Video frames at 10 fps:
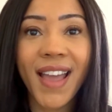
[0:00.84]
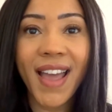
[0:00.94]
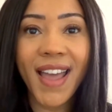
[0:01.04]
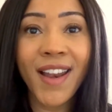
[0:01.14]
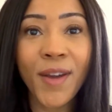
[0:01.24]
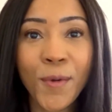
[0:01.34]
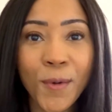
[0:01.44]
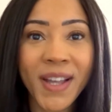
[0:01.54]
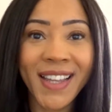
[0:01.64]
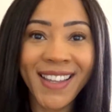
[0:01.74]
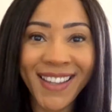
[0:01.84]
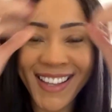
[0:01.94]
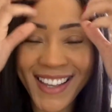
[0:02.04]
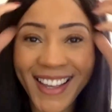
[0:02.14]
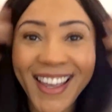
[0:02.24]
Hello.
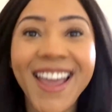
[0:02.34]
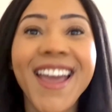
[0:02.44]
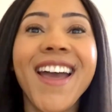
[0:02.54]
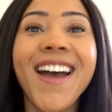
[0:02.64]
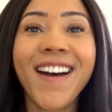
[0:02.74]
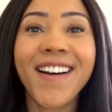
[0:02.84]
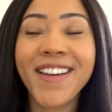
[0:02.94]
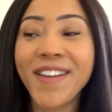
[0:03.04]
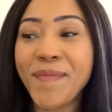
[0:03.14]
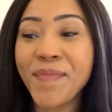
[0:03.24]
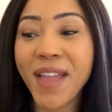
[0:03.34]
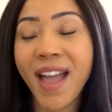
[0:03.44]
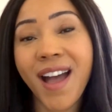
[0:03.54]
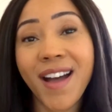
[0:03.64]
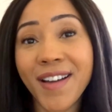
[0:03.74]
I'm
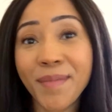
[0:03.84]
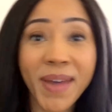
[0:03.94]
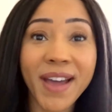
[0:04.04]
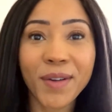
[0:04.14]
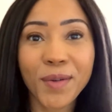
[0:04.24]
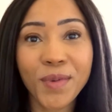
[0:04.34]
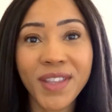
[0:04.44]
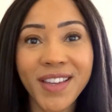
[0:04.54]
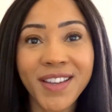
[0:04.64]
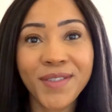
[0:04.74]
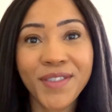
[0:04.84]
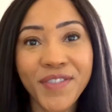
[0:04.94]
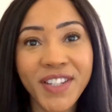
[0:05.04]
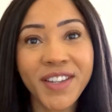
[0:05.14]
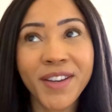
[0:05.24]
back with another
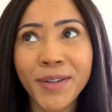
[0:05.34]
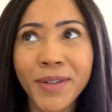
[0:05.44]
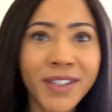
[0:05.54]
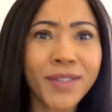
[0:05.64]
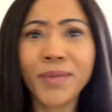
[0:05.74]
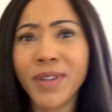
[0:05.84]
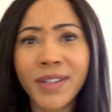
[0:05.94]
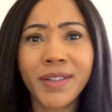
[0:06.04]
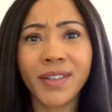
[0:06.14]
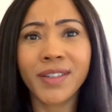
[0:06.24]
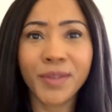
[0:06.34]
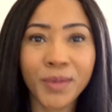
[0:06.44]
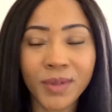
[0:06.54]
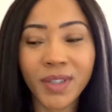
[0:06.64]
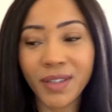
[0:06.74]
video. I don't know why I
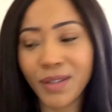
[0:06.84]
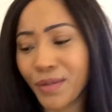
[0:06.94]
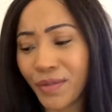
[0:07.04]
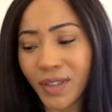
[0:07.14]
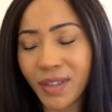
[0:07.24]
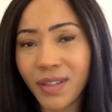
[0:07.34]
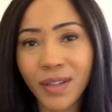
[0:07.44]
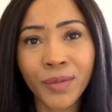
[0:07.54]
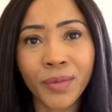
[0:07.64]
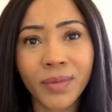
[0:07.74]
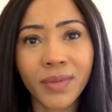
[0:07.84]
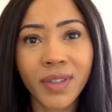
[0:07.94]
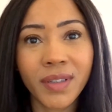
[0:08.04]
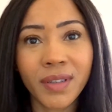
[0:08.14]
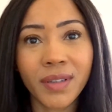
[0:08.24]
do all this stuff. It's so,
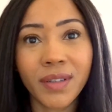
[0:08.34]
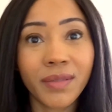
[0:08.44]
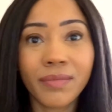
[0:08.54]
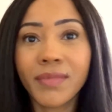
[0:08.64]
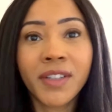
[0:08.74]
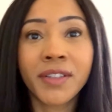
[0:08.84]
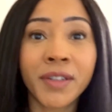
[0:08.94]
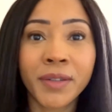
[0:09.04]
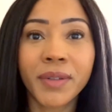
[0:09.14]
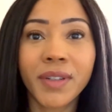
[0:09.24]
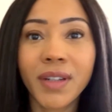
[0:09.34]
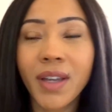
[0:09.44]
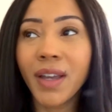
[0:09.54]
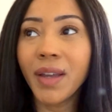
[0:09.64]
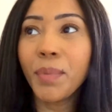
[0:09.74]
I don't know.
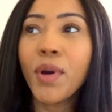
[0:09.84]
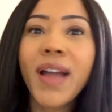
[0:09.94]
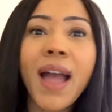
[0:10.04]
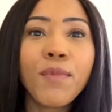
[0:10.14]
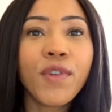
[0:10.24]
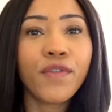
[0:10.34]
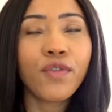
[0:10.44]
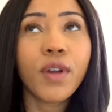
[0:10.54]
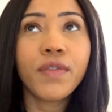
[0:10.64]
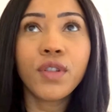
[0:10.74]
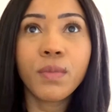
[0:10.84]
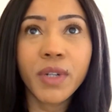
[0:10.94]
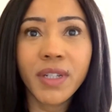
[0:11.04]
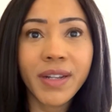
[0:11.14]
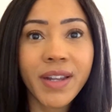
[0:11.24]
Put a camera in front of
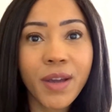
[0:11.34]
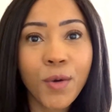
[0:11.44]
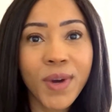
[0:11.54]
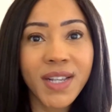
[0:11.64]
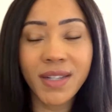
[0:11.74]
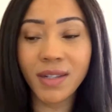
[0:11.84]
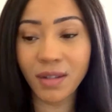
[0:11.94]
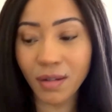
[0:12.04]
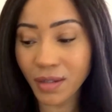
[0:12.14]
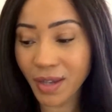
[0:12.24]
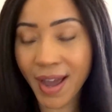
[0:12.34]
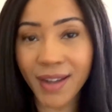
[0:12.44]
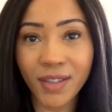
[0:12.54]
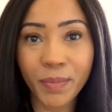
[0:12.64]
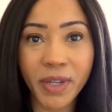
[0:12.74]
somebody and they always start to
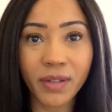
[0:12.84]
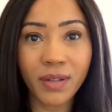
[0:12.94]
act a bit